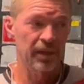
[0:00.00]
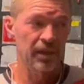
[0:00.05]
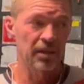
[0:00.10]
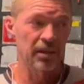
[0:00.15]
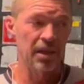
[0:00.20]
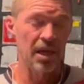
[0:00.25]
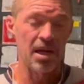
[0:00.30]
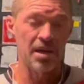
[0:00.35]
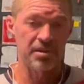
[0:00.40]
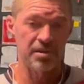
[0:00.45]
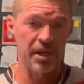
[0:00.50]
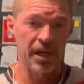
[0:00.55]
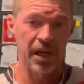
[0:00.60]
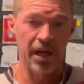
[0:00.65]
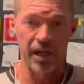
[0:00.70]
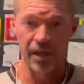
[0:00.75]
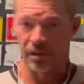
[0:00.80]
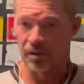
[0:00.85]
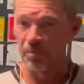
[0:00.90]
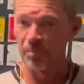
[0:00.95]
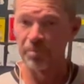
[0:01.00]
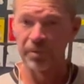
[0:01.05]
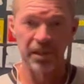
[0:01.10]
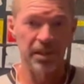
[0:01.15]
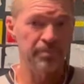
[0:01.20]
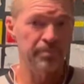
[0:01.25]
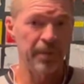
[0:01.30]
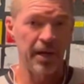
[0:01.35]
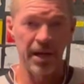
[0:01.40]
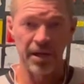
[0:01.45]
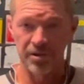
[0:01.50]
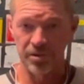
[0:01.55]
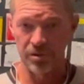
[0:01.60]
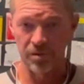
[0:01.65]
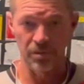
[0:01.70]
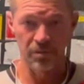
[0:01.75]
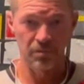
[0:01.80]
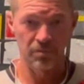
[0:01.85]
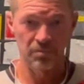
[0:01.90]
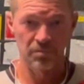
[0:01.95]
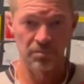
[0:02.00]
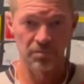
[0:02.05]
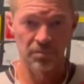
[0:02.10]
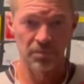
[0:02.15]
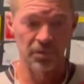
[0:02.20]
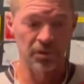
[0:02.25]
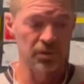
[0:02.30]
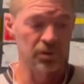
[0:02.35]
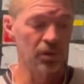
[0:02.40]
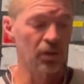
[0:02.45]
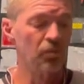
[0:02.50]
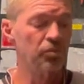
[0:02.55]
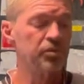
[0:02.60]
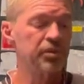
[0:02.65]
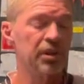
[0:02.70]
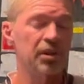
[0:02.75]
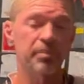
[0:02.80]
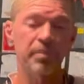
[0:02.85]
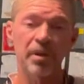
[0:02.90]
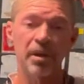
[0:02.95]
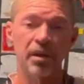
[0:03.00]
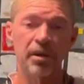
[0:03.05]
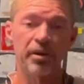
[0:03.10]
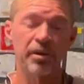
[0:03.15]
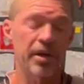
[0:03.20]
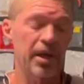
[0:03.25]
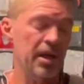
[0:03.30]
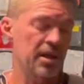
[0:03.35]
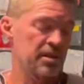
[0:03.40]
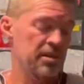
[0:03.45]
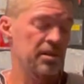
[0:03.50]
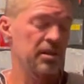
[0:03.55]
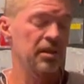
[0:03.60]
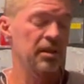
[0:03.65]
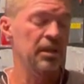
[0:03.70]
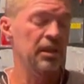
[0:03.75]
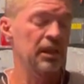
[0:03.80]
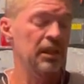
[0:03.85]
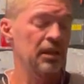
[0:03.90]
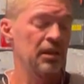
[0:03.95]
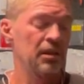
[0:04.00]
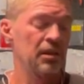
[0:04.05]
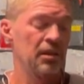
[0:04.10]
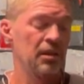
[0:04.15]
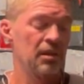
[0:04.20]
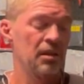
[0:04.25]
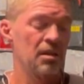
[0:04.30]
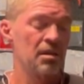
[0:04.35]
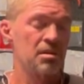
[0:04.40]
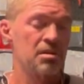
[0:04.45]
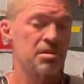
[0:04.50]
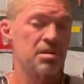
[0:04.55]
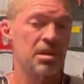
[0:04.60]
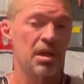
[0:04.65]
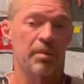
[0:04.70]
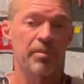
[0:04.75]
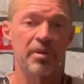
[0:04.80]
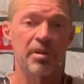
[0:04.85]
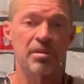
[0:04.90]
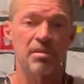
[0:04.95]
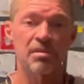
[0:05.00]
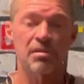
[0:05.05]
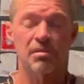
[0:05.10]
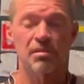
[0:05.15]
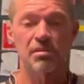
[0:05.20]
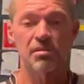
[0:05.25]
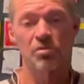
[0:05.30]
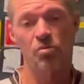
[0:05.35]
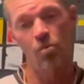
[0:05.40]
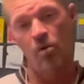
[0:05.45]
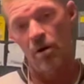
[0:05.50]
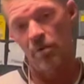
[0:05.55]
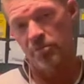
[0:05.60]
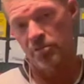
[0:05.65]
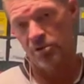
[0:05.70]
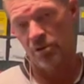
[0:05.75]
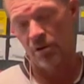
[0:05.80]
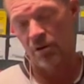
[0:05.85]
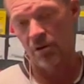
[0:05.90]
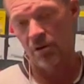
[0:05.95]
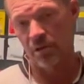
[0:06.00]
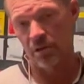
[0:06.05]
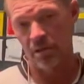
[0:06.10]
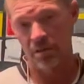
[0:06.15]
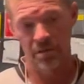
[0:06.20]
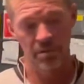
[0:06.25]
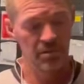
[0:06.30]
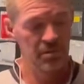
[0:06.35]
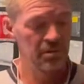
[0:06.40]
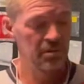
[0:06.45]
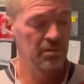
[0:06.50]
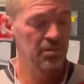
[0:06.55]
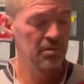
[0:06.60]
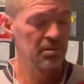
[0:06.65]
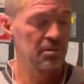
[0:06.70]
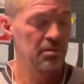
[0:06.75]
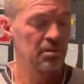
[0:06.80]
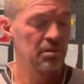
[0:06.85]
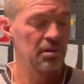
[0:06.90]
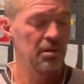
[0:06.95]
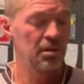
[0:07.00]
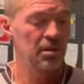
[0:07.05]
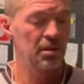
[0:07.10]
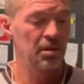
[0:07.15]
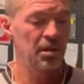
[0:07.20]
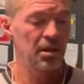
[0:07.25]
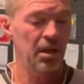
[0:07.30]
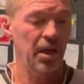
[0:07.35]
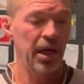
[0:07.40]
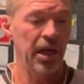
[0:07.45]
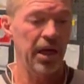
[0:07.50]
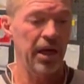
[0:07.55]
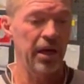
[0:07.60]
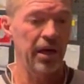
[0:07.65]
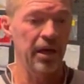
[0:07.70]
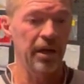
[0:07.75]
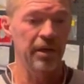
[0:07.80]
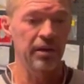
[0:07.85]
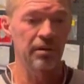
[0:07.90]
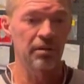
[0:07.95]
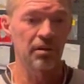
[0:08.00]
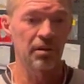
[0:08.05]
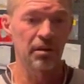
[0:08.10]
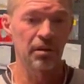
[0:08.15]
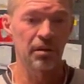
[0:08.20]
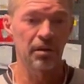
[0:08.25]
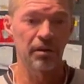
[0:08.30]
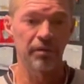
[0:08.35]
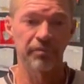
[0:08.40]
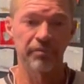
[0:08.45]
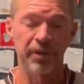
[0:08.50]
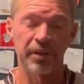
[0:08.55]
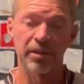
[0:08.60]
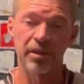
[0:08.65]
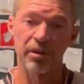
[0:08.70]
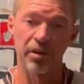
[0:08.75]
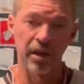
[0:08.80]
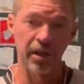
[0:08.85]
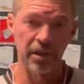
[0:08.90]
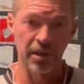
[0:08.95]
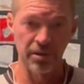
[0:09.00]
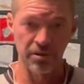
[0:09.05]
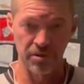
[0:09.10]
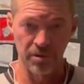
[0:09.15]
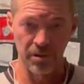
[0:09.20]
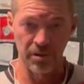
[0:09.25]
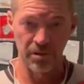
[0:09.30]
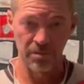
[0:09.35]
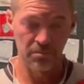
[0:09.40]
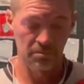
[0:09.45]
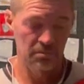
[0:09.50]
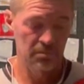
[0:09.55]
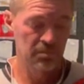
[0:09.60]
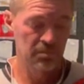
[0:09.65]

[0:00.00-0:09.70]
Yes, I got a complete pass through. Gold Tip Hunter XT, Simmons Swamp Shark, and uh, 50 grain insert.